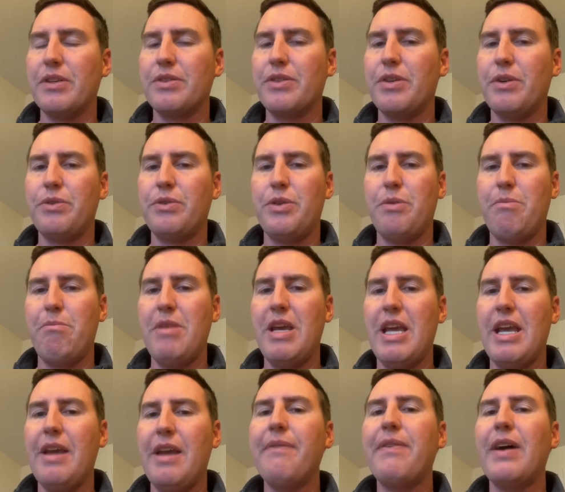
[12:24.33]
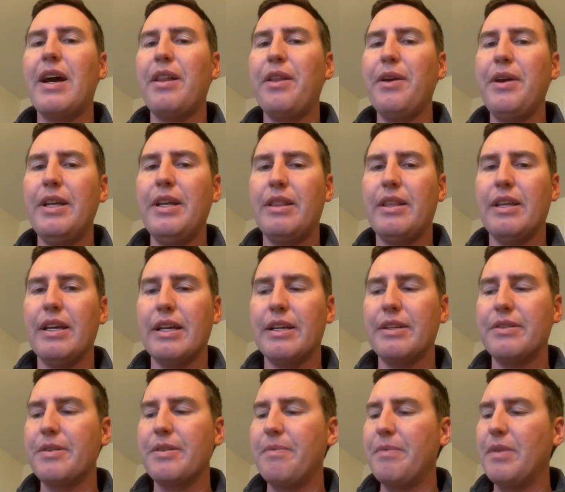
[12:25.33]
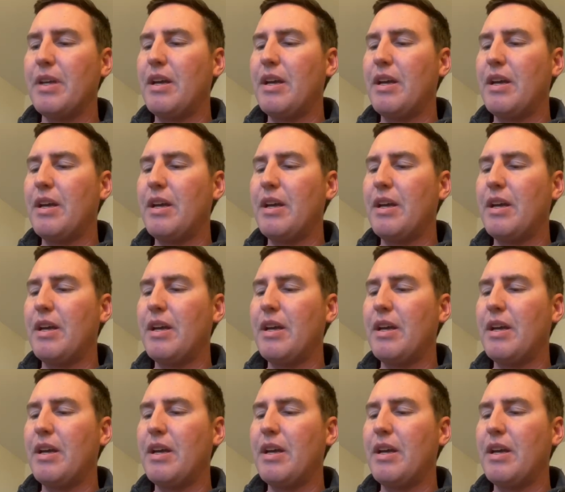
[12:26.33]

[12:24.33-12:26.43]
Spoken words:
So to me, if I look at this,